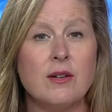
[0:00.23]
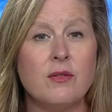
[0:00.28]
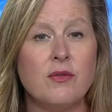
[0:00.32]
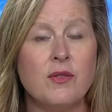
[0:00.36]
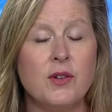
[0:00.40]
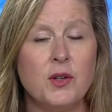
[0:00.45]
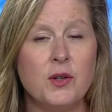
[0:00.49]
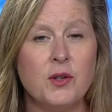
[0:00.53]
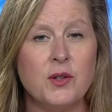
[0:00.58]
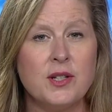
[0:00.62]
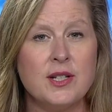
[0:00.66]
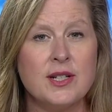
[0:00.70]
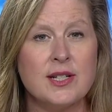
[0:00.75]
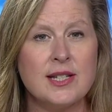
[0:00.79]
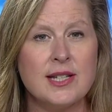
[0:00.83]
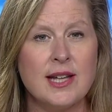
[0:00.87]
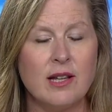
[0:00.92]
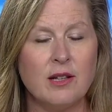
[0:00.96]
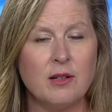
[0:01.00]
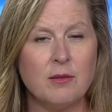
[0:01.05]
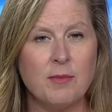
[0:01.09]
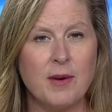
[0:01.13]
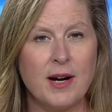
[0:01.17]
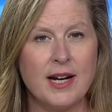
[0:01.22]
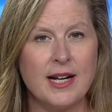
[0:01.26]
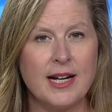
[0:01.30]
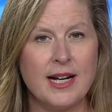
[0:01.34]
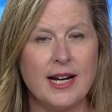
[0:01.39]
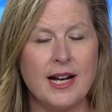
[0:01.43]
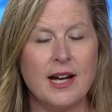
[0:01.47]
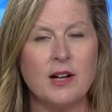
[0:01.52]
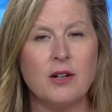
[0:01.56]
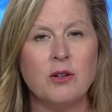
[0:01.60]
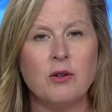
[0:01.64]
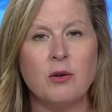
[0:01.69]
Food is
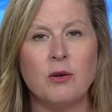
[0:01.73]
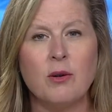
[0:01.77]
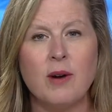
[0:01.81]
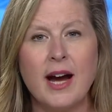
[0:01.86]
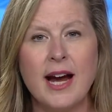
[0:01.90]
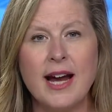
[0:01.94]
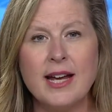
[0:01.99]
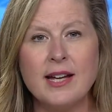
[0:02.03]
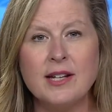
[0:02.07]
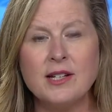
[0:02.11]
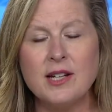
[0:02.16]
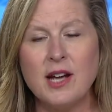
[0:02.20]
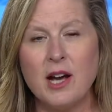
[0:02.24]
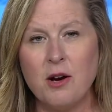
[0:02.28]
celebrating a grand